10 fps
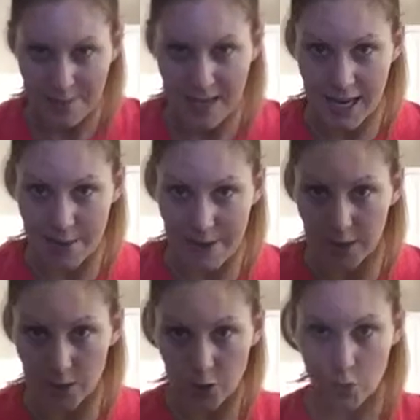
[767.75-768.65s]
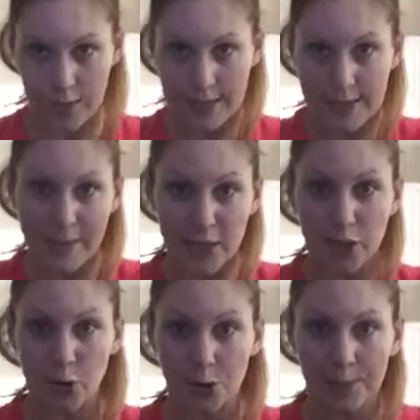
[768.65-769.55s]
thinking about squeezing my
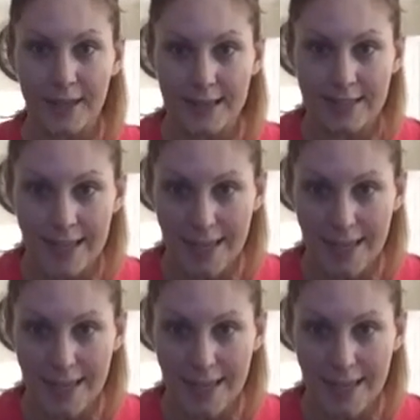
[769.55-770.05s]
shoulder blades